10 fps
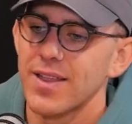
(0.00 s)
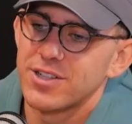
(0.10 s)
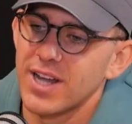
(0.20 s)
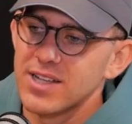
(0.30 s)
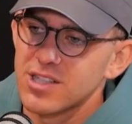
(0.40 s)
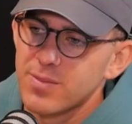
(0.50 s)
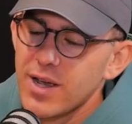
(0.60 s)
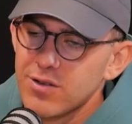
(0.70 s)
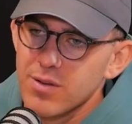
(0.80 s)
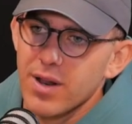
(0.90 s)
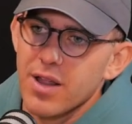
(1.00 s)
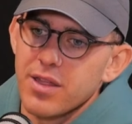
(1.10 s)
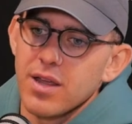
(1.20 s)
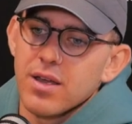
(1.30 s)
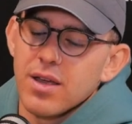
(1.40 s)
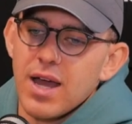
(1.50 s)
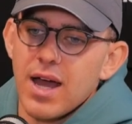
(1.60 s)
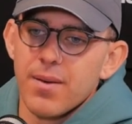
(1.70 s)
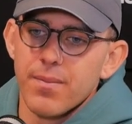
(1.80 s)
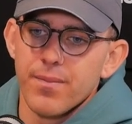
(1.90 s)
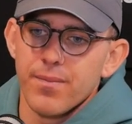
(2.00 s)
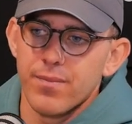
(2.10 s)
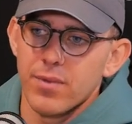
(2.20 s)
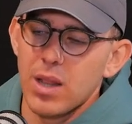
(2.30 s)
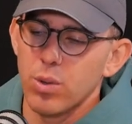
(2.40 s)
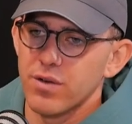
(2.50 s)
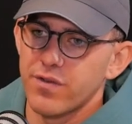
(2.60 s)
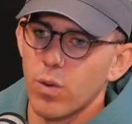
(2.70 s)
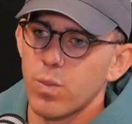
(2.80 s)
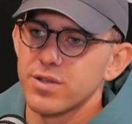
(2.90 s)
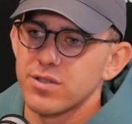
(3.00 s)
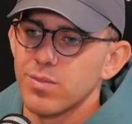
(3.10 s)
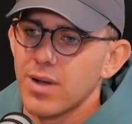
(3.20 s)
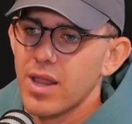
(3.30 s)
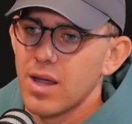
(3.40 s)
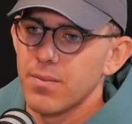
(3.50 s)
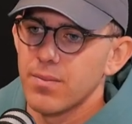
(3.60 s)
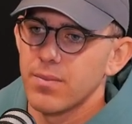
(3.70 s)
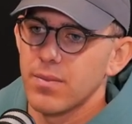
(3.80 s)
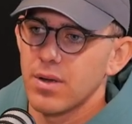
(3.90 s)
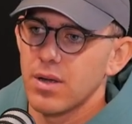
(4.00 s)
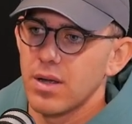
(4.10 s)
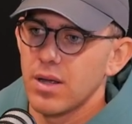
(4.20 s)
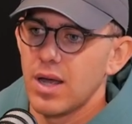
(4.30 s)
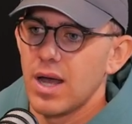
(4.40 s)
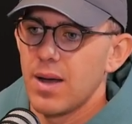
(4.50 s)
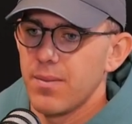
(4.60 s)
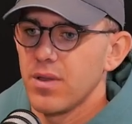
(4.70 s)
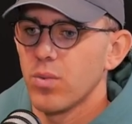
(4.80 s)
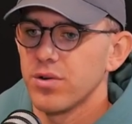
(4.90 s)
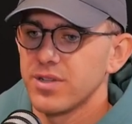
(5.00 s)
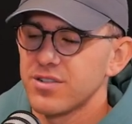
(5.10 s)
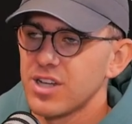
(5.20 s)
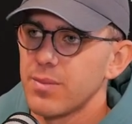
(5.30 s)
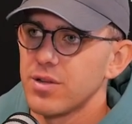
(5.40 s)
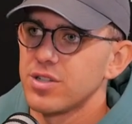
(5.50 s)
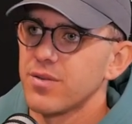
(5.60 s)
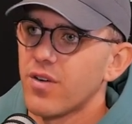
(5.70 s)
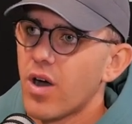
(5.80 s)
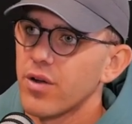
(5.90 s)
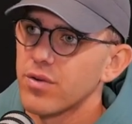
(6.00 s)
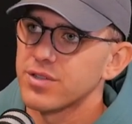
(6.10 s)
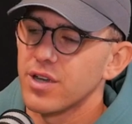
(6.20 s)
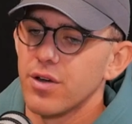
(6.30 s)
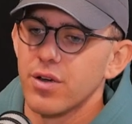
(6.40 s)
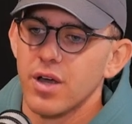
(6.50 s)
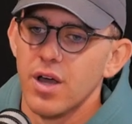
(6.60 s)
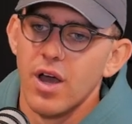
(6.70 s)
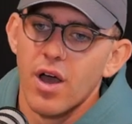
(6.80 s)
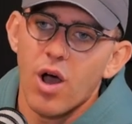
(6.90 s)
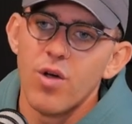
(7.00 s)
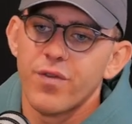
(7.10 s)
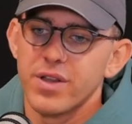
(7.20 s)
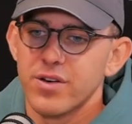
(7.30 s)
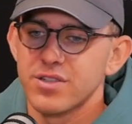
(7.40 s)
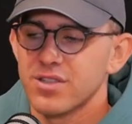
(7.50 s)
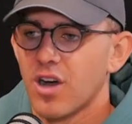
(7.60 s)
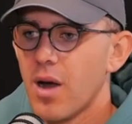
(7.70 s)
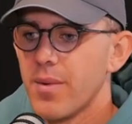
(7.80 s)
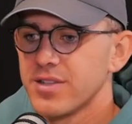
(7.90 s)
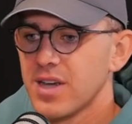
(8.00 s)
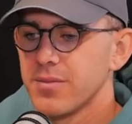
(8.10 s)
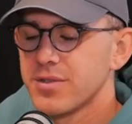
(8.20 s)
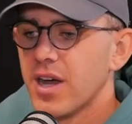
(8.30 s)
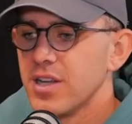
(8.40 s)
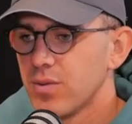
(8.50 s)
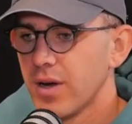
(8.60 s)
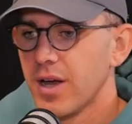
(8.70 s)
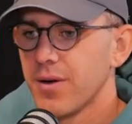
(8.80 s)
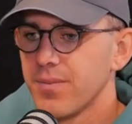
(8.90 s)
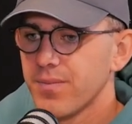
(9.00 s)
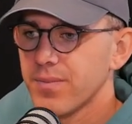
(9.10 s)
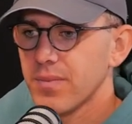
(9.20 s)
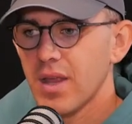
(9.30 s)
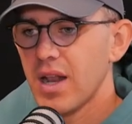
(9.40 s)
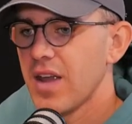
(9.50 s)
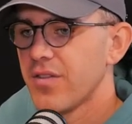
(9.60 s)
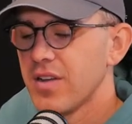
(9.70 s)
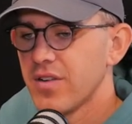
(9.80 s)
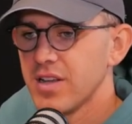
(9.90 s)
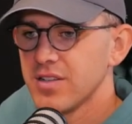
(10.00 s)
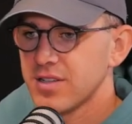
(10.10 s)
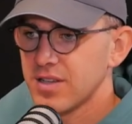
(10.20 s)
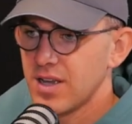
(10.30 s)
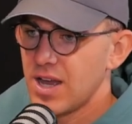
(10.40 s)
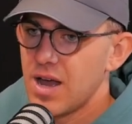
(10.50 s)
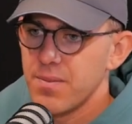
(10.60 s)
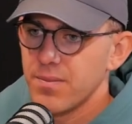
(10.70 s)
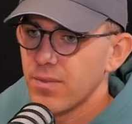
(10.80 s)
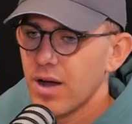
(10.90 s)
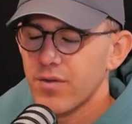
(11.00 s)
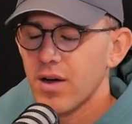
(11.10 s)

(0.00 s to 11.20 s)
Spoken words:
get the chance to speak to him, but I think, looking forward, we still play them in the World Test Championship final, so hopefully there is a time at some stage where, and even if it is like